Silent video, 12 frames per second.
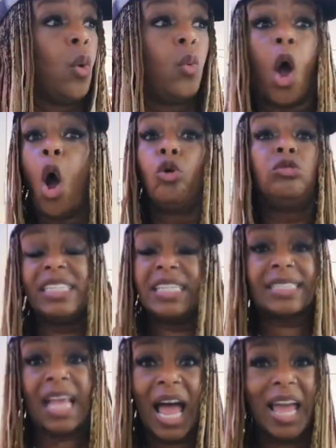holding
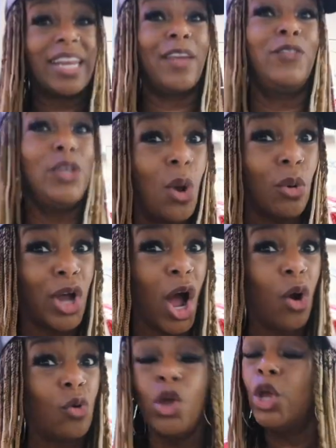a sign. If you don't
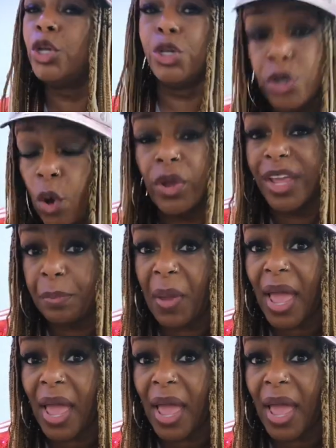go, you don't get